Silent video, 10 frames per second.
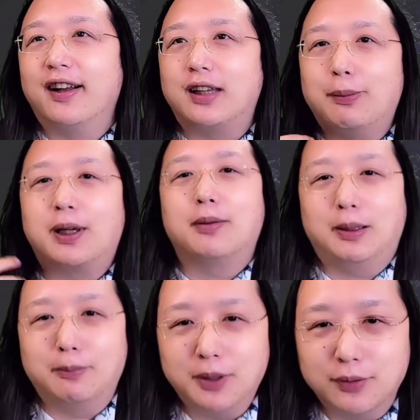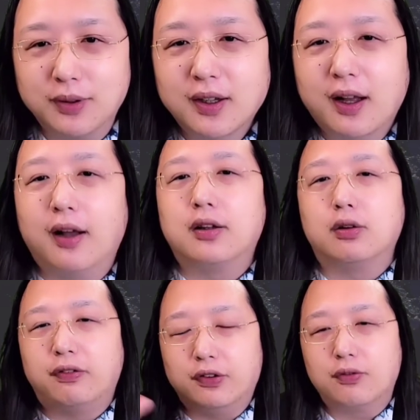They become immune
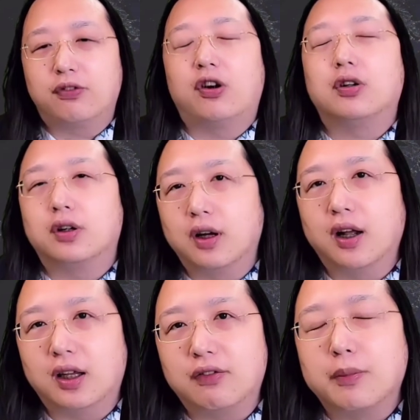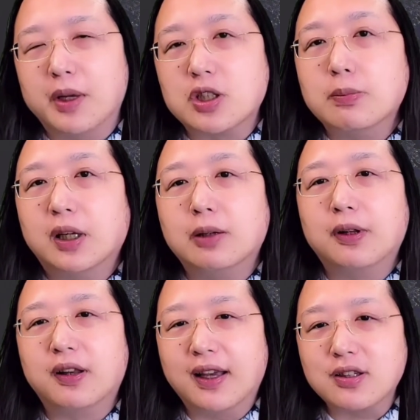to further information
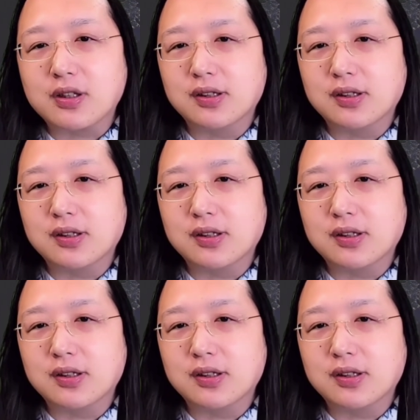manipulation.